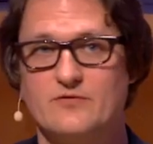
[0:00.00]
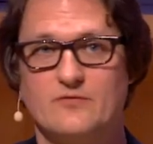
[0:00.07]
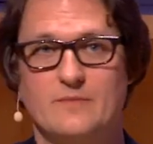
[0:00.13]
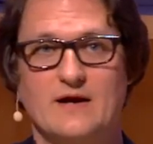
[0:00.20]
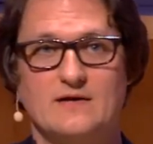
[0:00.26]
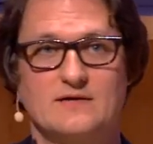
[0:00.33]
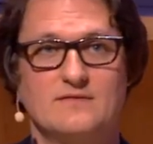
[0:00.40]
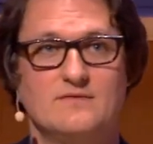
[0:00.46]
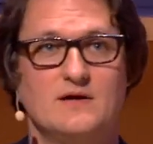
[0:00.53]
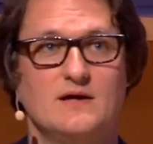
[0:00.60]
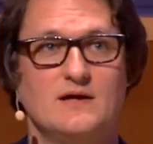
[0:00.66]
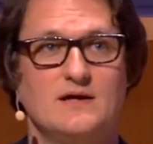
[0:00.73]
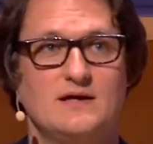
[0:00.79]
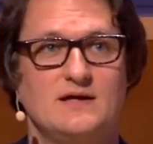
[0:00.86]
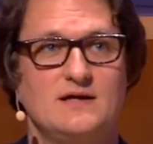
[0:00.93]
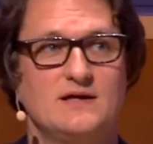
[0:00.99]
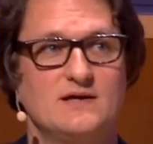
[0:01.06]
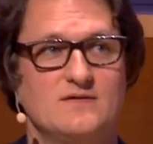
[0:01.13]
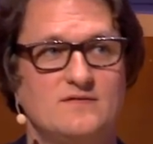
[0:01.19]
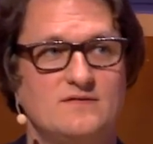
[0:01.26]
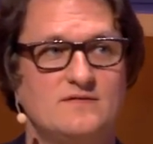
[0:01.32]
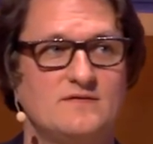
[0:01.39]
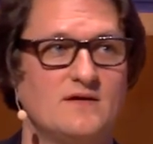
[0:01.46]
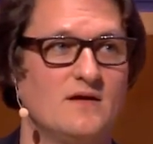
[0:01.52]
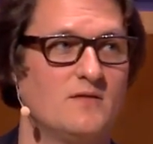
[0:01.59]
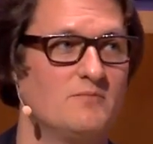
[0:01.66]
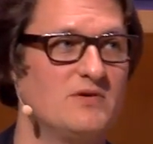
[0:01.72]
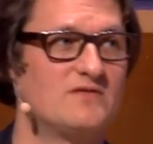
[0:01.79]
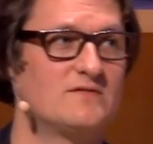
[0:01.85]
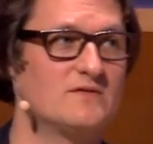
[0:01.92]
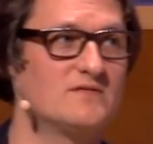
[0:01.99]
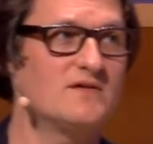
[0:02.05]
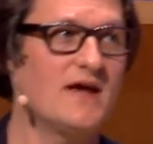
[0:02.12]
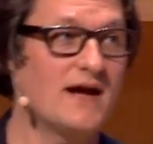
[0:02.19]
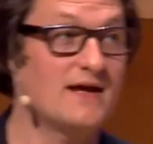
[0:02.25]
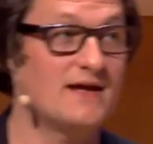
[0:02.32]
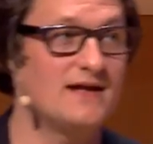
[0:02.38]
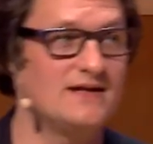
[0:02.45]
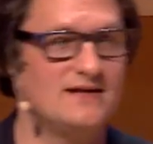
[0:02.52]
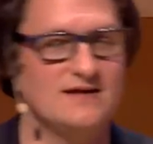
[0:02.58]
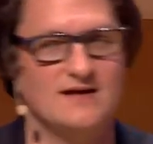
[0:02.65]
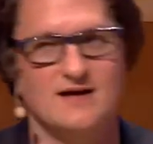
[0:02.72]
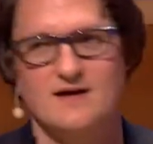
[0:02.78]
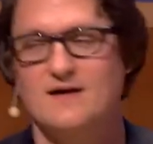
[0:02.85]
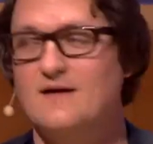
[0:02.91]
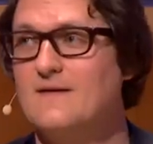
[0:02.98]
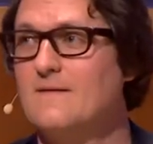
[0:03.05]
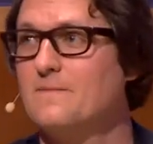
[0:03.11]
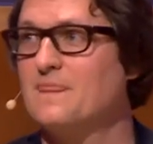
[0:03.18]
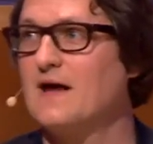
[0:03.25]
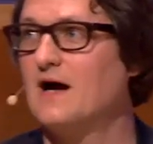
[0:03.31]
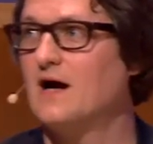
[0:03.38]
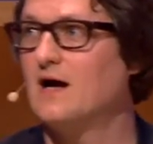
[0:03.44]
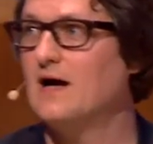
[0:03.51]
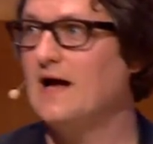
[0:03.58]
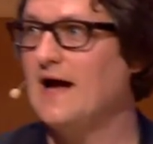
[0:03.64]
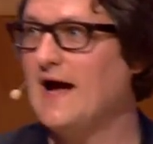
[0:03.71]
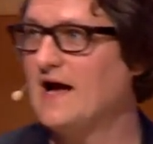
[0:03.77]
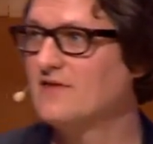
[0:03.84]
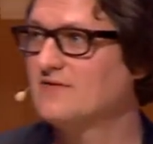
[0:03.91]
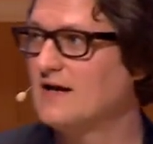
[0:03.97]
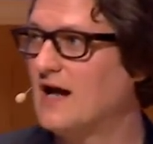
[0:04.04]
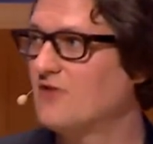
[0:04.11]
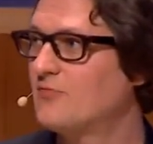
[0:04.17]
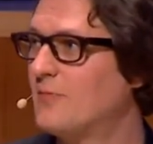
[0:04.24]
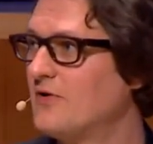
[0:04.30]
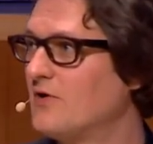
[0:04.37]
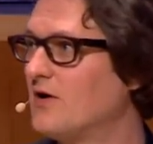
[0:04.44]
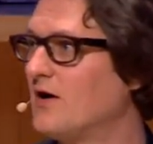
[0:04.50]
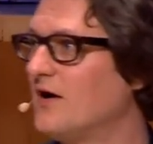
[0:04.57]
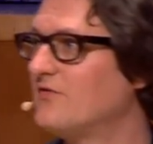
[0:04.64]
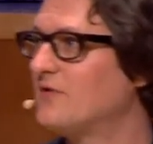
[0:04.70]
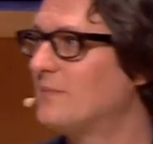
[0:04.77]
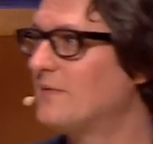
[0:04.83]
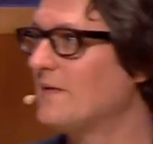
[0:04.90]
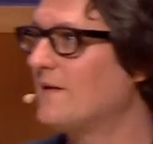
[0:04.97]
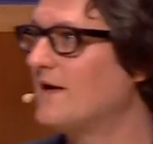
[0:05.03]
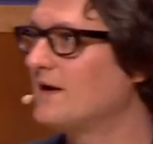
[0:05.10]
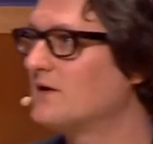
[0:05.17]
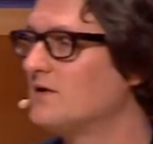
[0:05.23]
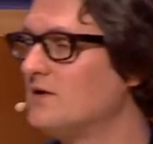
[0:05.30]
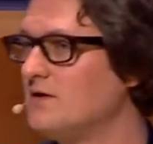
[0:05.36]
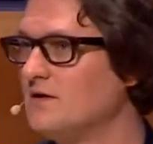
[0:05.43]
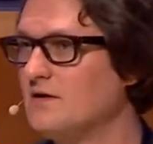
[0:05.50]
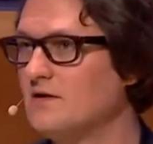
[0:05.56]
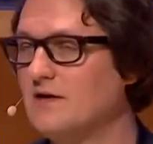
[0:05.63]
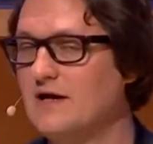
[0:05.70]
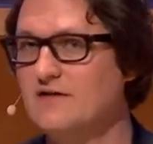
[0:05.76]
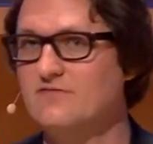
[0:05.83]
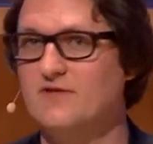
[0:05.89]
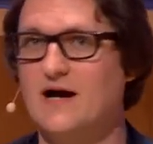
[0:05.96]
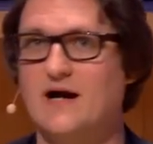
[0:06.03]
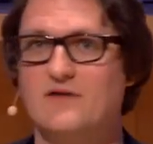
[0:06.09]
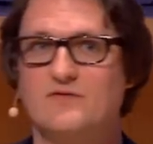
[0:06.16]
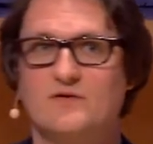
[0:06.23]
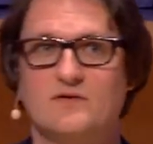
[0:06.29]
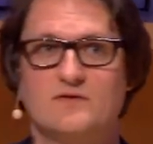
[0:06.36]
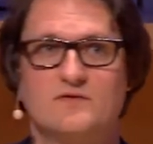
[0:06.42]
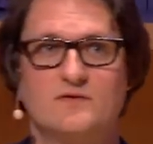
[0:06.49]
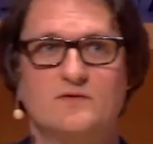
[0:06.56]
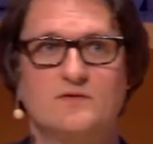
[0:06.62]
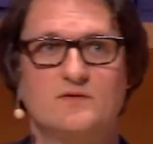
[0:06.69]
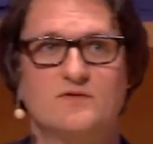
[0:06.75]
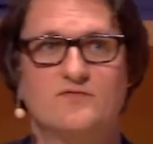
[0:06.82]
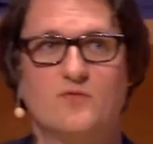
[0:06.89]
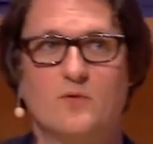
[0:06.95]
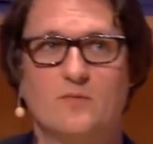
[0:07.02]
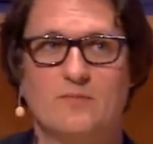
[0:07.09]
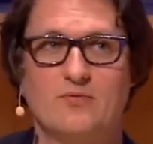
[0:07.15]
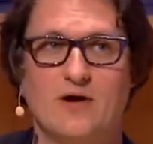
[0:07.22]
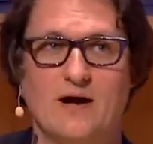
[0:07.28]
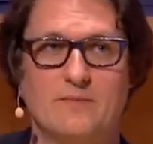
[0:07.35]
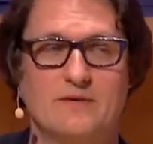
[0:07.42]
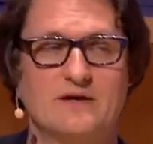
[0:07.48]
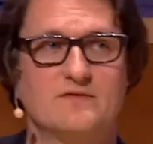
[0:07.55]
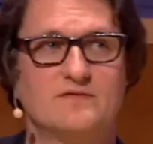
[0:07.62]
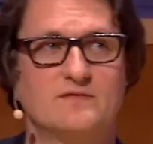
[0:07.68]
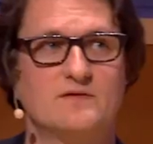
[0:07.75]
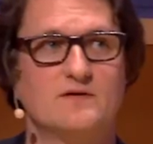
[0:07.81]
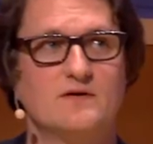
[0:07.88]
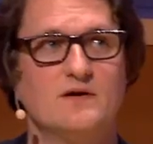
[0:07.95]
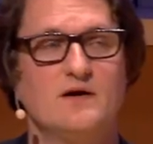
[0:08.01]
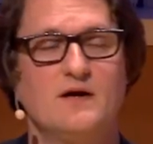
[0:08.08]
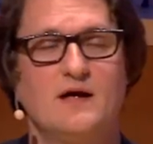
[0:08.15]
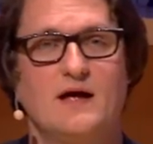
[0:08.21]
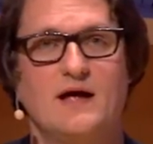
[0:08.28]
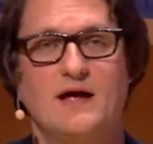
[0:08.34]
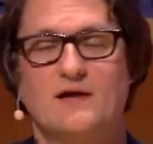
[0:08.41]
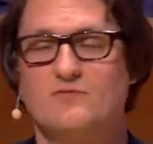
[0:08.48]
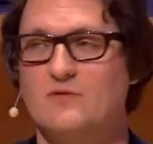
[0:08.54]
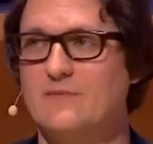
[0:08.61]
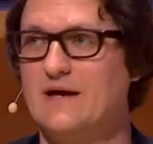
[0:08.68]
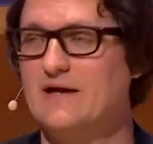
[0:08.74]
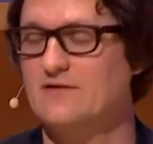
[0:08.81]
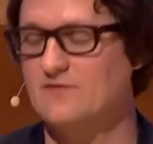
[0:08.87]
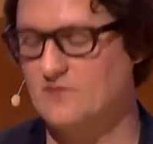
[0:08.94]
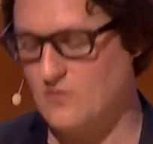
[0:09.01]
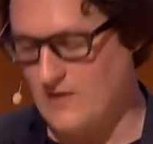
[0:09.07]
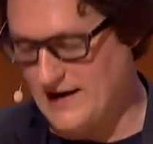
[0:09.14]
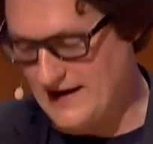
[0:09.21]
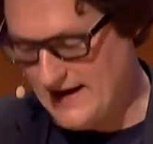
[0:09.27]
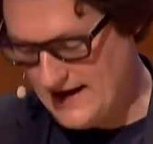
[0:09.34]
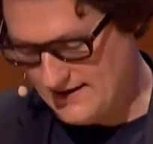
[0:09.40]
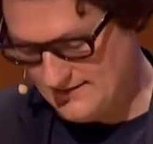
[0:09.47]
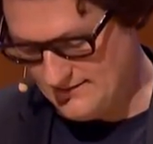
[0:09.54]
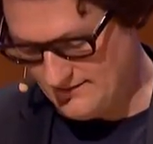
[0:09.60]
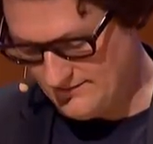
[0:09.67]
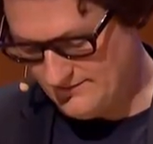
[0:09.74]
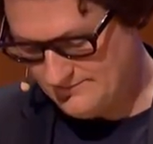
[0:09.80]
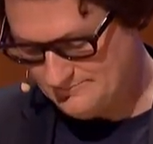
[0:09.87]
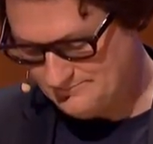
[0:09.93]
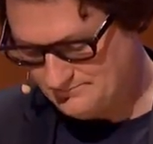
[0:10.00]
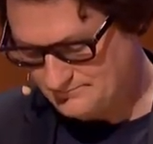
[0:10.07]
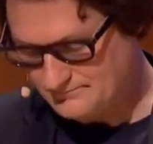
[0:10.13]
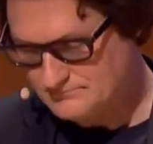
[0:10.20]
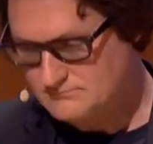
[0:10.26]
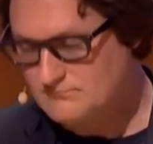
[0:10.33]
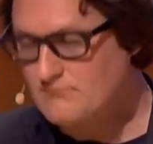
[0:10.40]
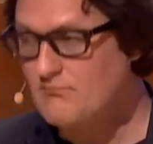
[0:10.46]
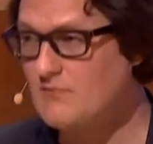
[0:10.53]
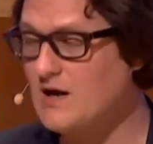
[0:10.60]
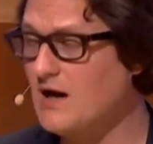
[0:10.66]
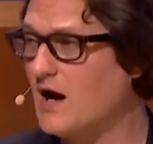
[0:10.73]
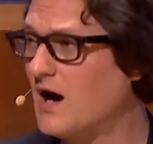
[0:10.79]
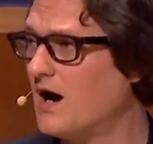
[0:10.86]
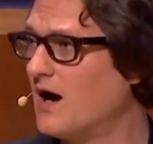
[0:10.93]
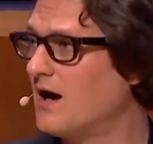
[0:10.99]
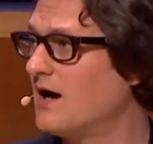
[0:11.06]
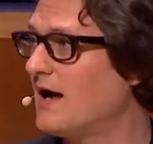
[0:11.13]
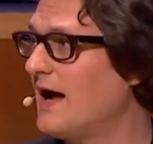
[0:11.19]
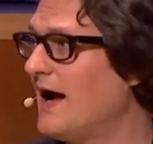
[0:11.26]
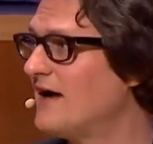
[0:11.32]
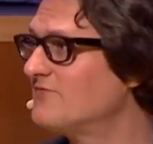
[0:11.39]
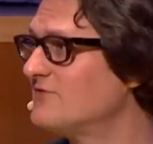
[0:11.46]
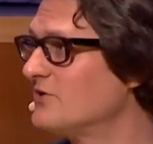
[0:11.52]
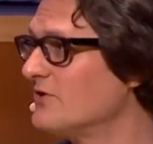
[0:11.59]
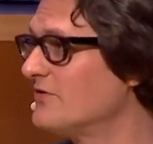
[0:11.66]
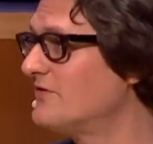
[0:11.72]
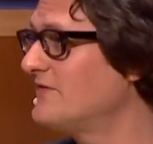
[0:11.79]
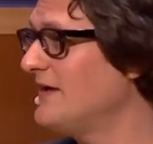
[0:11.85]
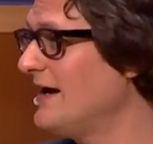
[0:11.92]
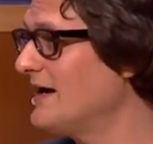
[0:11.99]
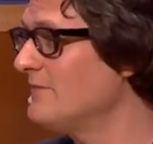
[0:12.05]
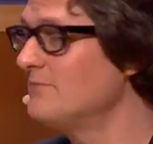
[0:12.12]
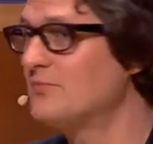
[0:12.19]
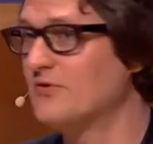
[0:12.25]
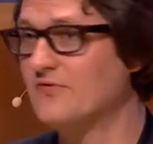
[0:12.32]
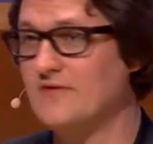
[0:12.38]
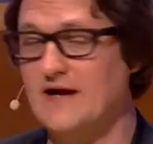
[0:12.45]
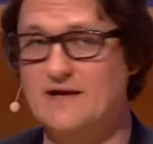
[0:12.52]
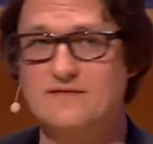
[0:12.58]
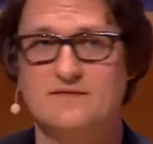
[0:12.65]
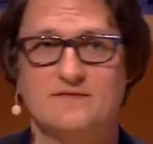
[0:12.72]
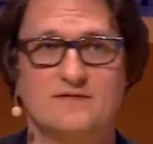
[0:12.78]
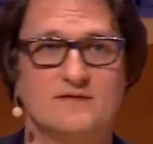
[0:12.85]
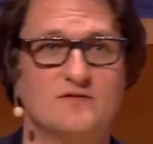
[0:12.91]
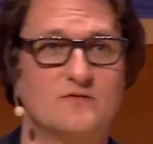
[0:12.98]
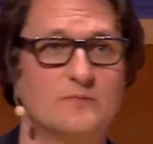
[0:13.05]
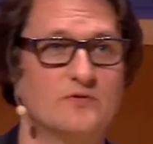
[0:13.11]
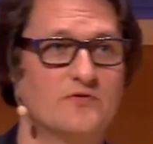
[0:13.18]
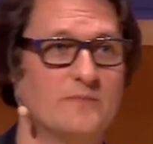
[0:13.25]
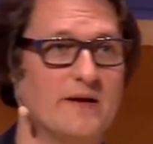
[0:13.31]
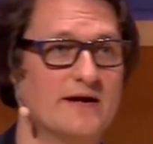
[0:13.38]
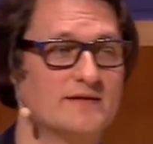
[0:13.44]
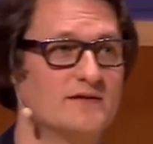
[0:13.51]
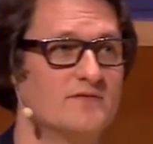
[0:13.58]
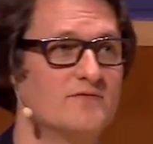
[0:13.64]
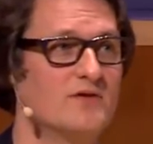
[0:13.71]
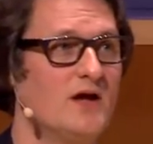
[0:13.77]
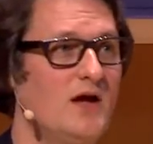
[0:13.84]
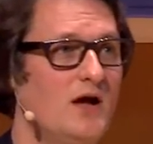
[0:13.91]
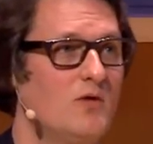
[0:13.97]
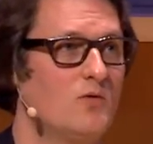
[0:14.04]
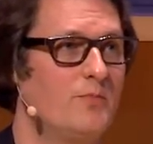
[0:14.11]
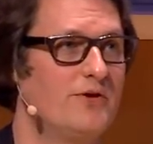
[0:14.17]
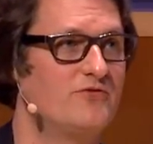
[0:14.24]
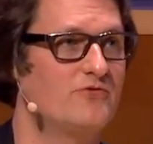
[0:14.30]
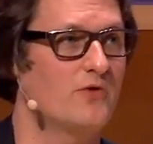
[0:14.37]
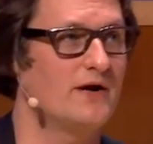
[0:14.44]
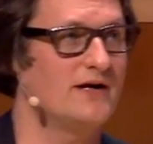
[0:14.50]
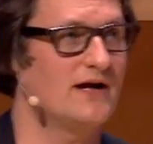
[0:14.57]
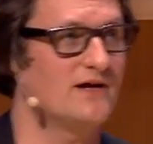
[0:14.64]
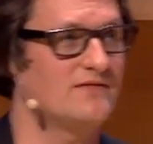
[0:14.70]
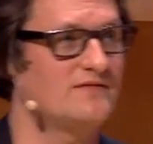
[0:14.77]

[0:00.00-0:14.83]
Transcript: perspective. He is Mister Tech India. Uh, as an entrepreneur, as a political advisor to the former prime minister, and remains quite active. Uh, after Sam presents his perspectives, we'll be joined on